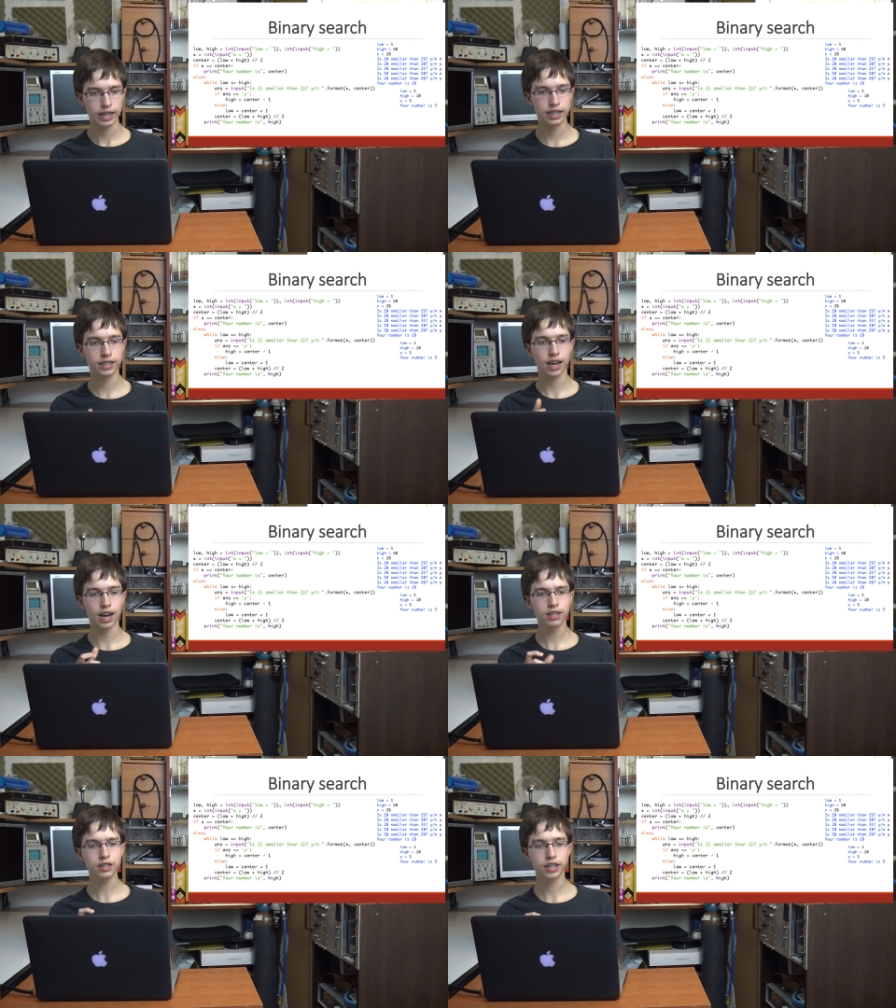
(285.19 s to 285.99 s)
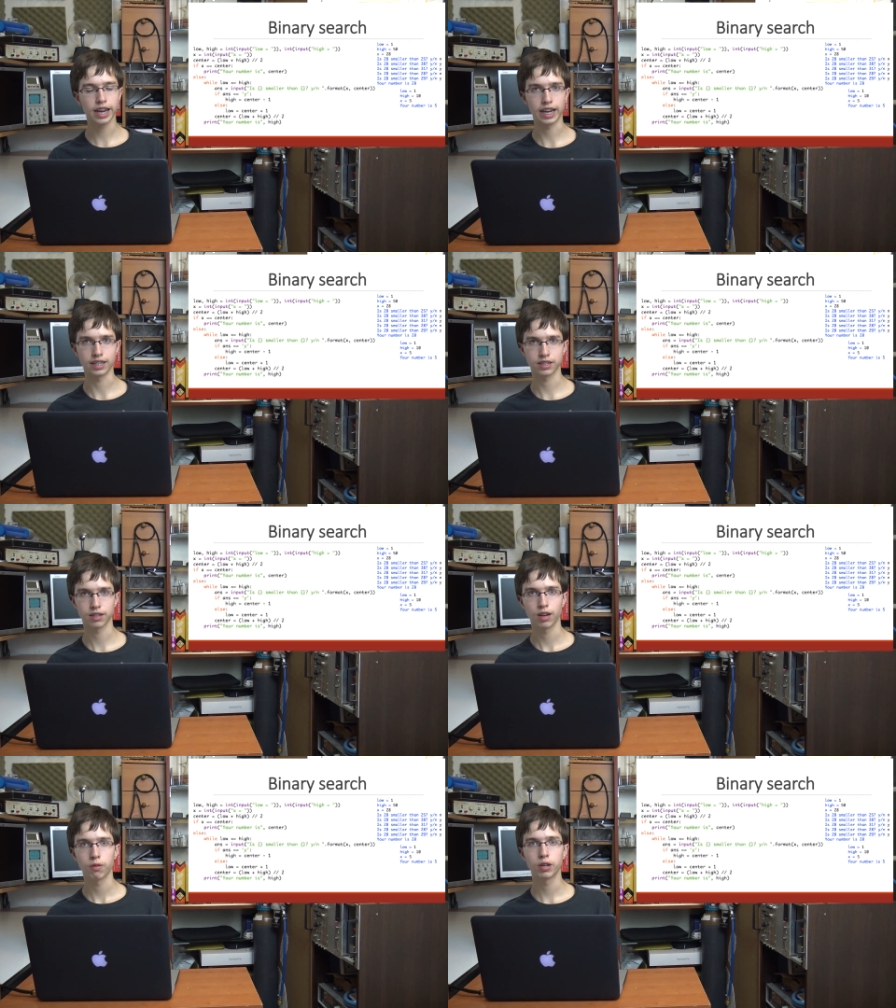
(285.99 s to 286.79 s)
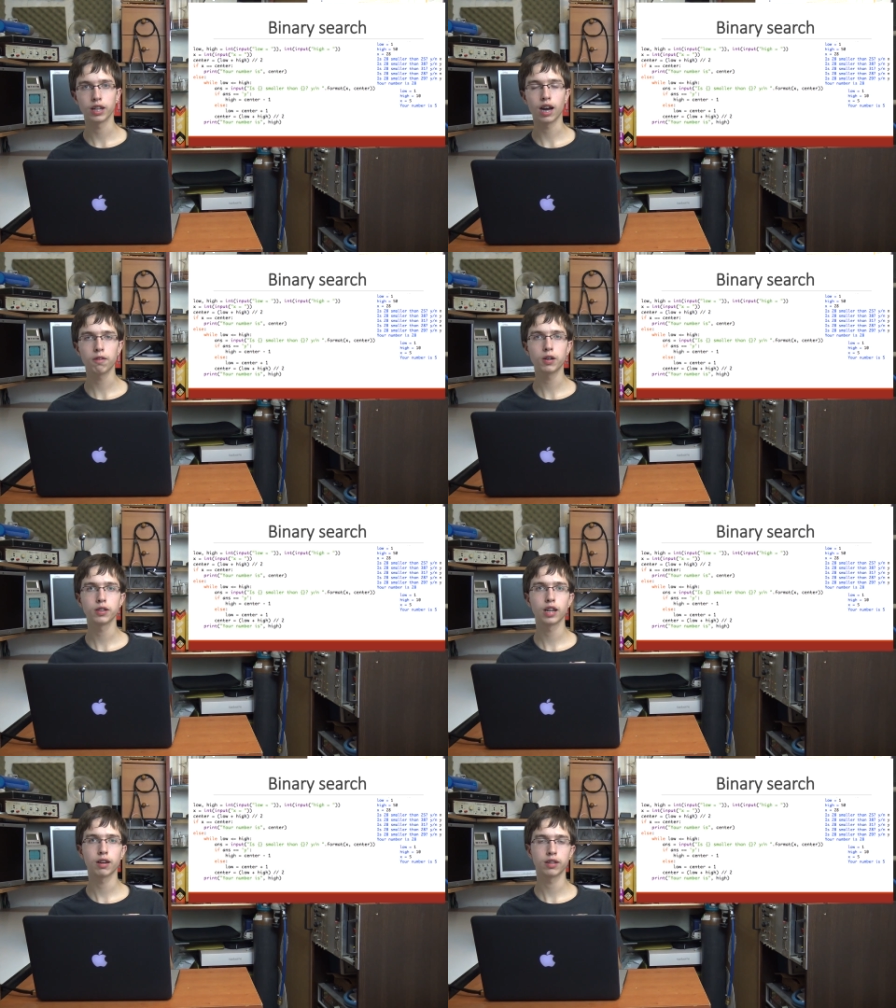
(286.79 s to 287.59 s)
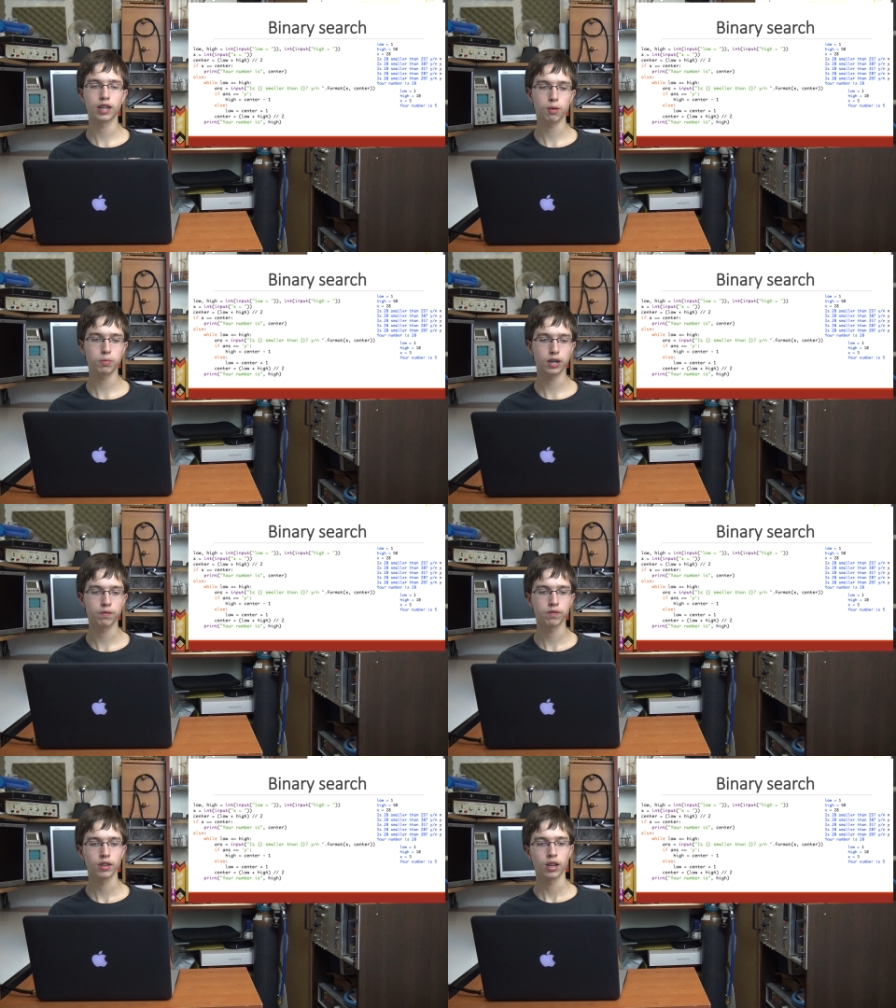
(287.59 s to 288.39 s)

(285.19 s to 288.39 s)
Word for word: In the other case, when our number